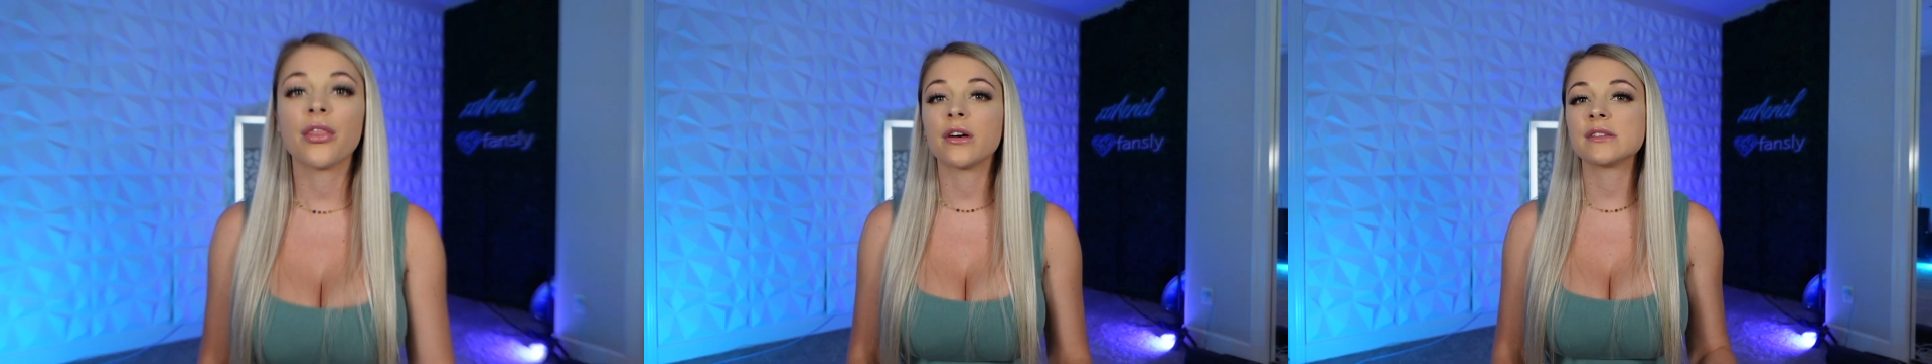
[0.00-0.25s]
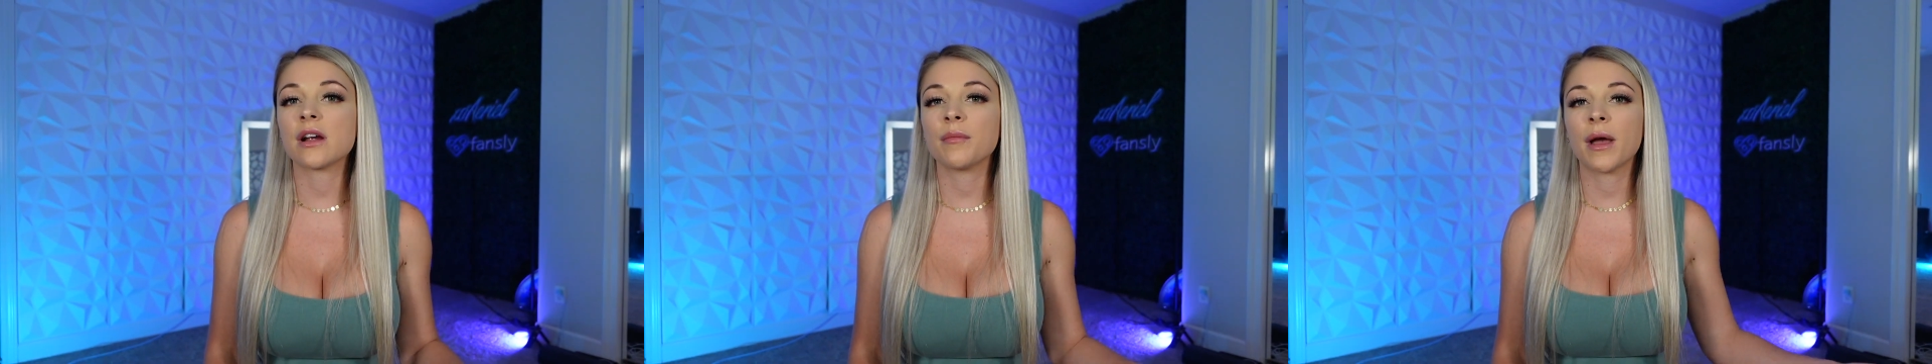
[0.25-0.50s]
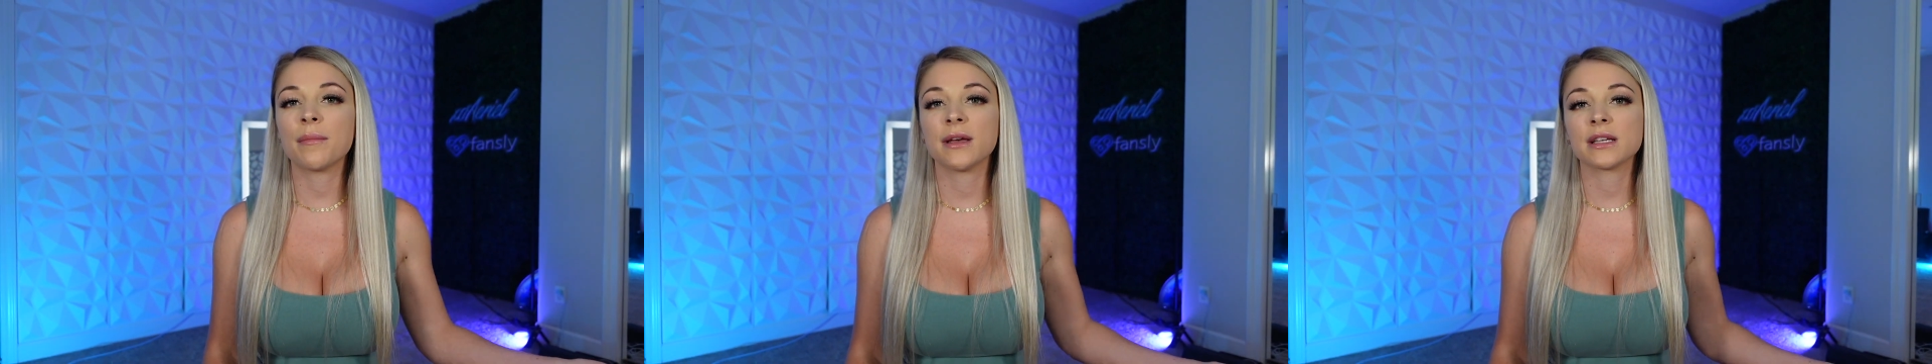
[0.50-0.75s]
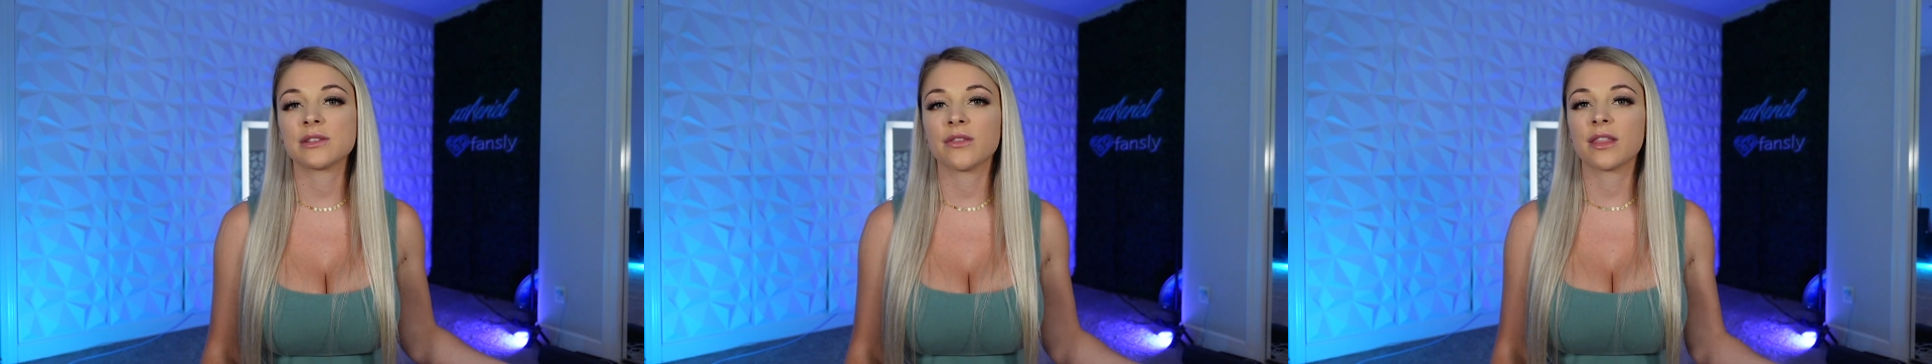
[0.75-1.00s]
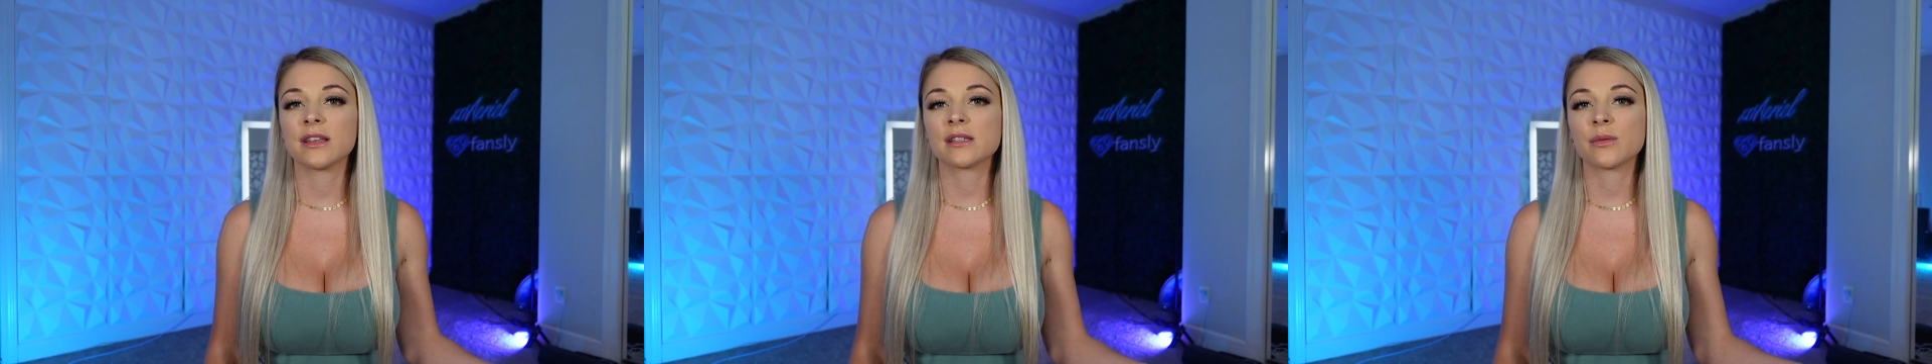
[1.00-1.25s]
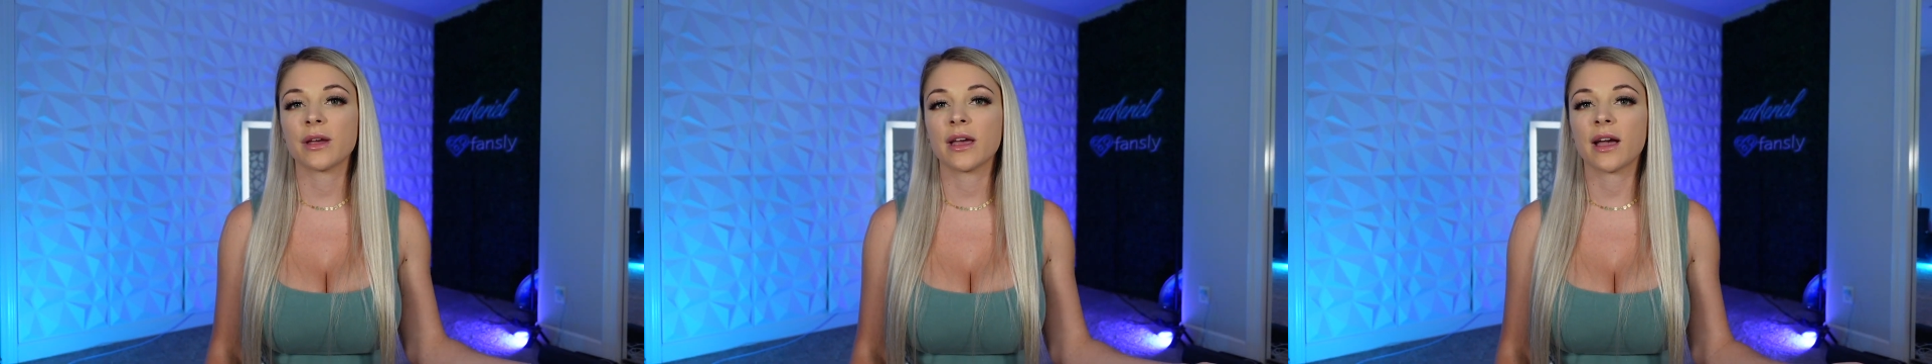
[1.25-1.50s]
those are my picks for this
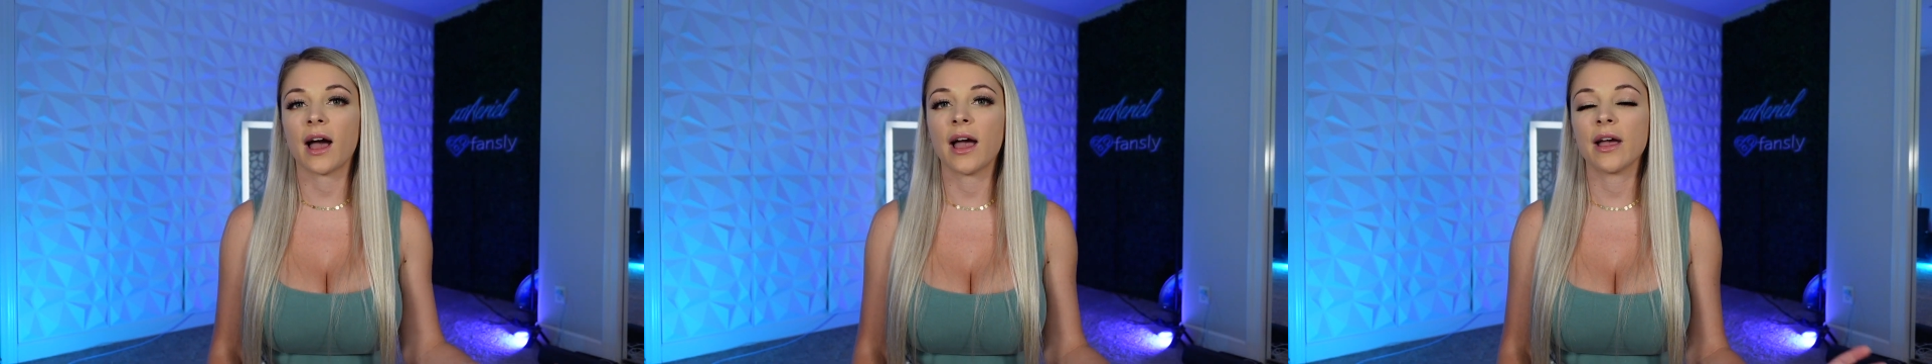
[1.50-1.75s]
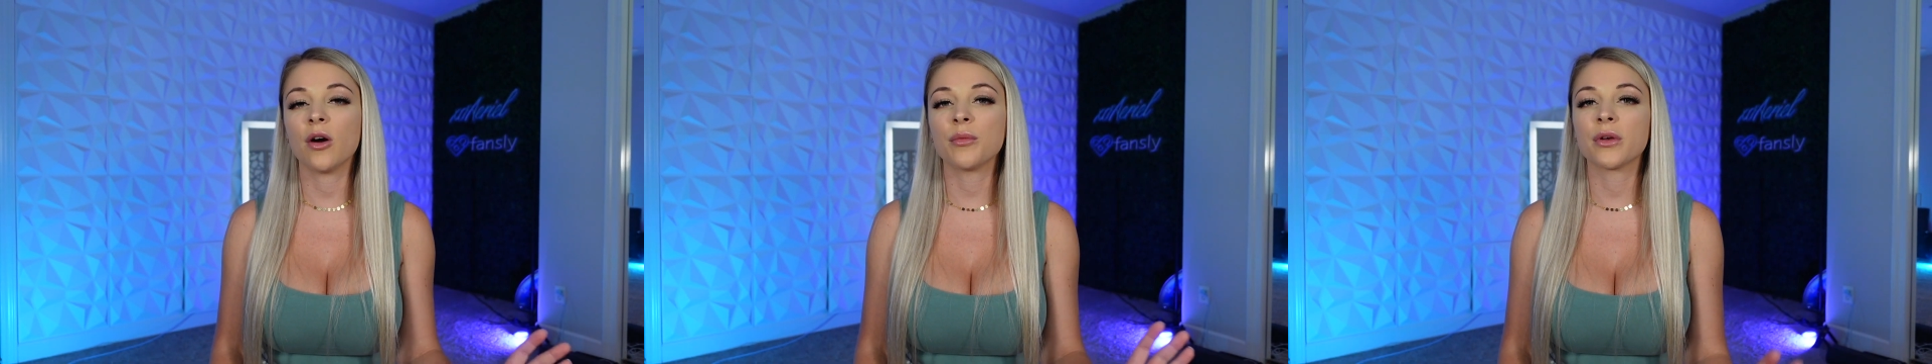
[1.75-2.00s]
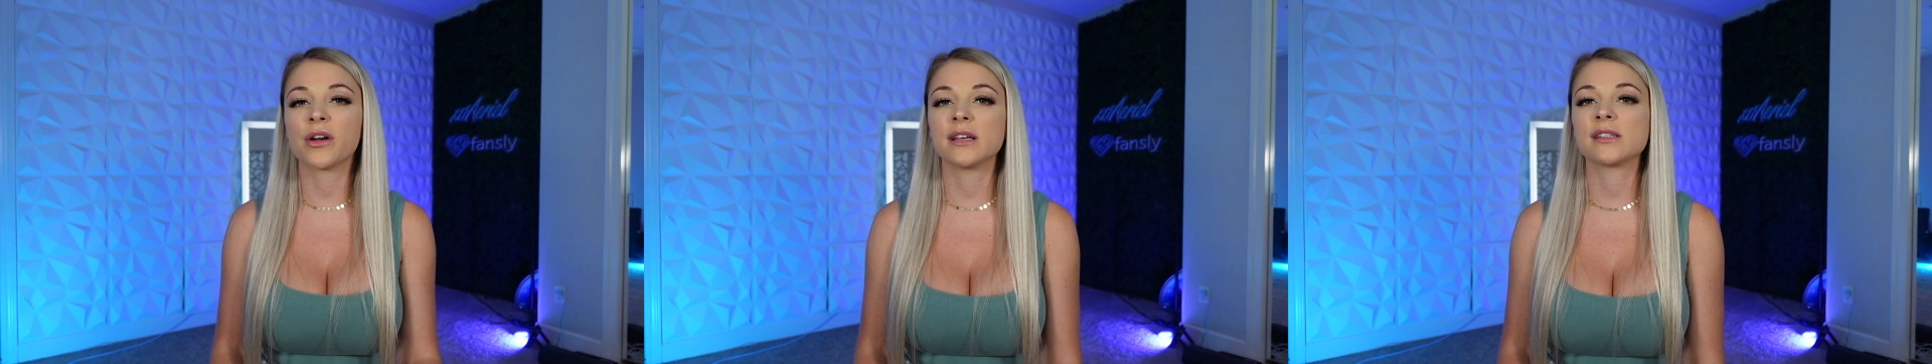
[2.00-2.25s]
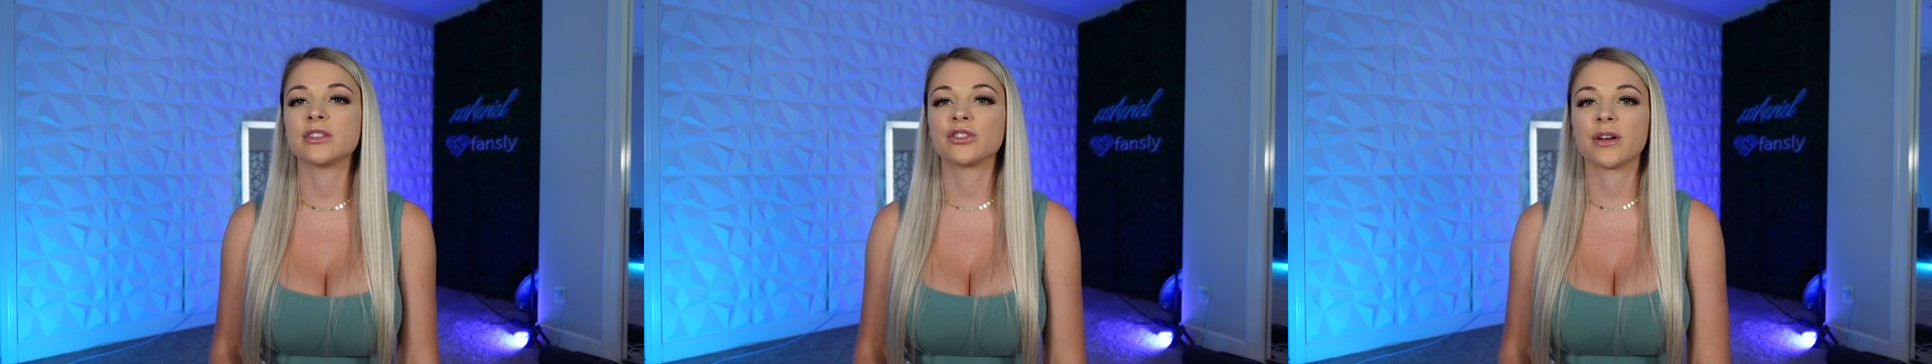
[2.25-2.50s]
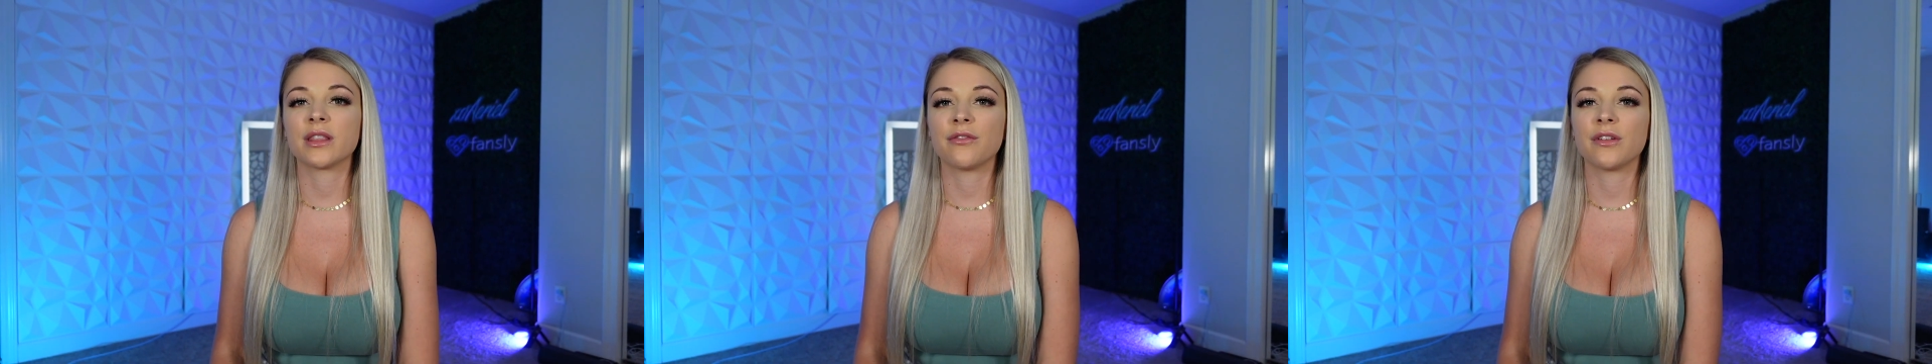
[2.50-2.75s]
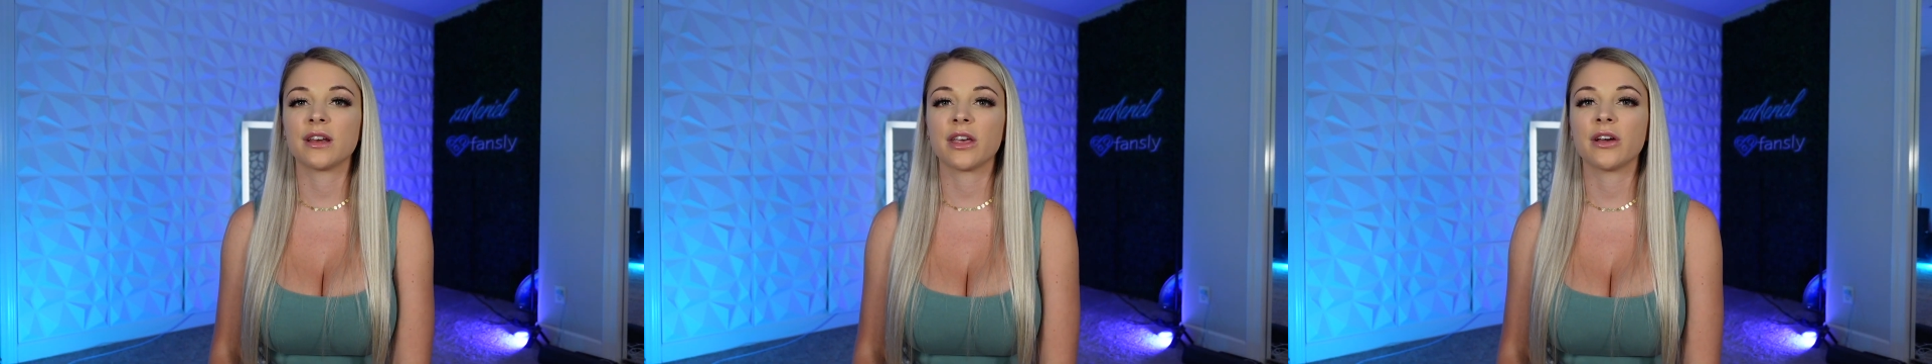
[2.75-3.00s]
week. I hope you guys enjoyed the
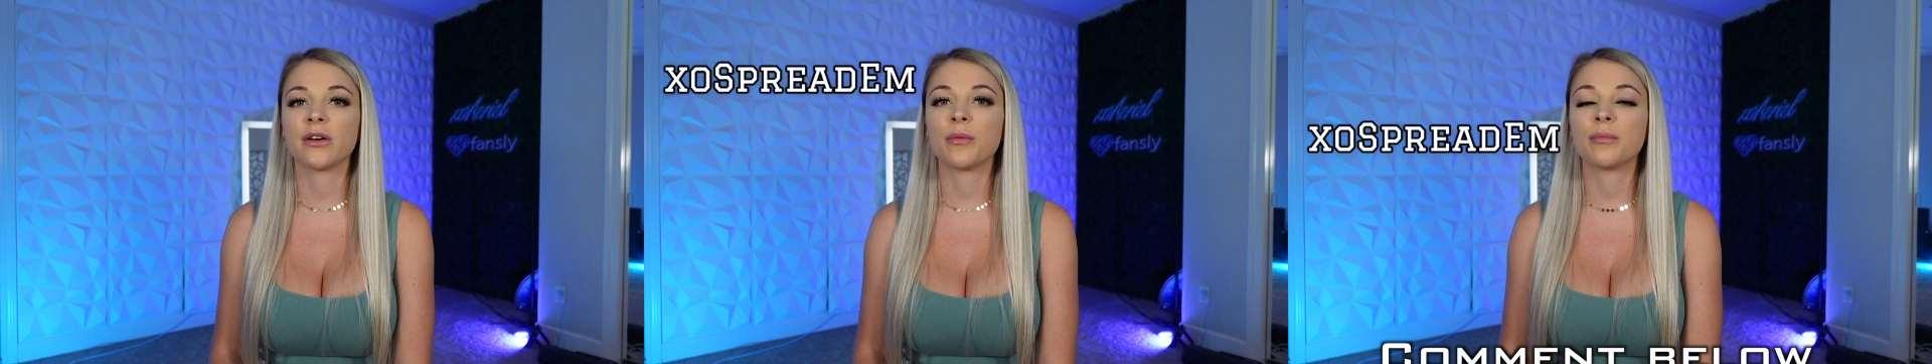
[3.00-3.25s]
video.